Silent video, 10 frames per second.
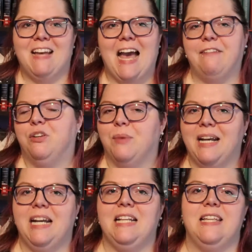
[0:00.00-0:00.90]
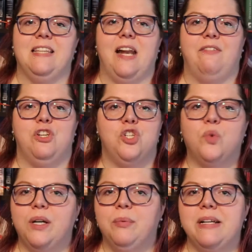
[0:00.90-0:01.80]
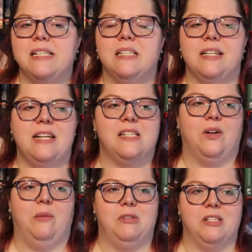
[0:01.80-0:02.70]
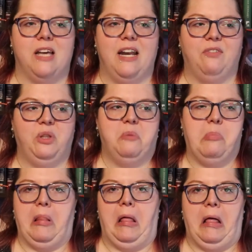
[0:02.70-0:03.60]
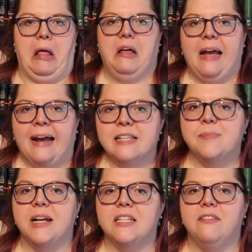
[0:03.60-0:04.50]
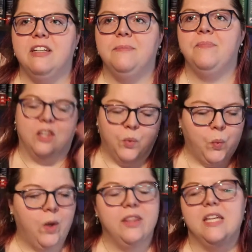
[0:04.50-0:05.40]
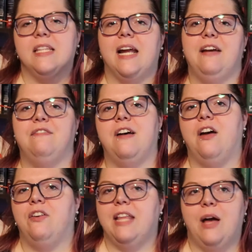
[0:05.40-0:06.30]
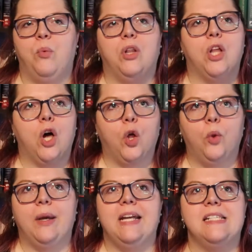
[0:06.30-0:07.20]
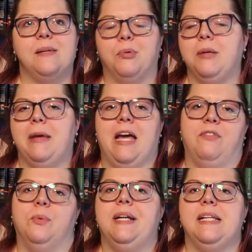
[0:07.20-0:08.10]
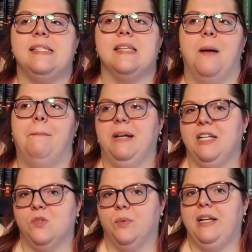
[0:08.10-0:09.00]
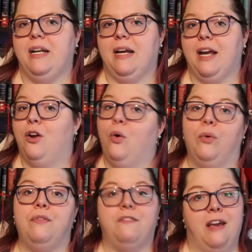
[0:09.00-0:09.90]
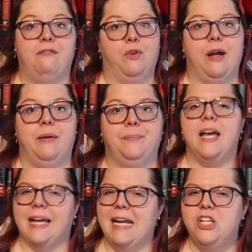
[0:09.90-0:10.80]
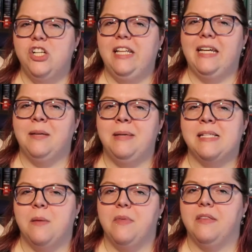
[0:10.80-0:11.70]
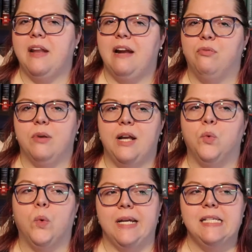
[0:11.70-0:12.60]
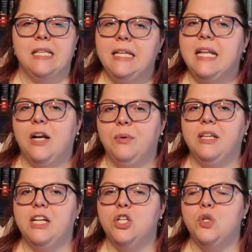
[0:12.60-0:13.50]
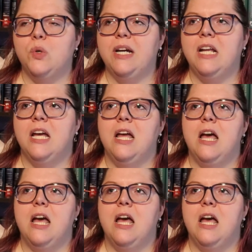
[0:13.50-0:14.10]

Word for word: haven't read anything that I've enjoyed recently, so I'm just kind of on the blah aspect of it. The one thing that I have found that will always bring me out of a reading slump is reading an old favorite. Occasionally it can be something that I've read recently that I really enjoyed,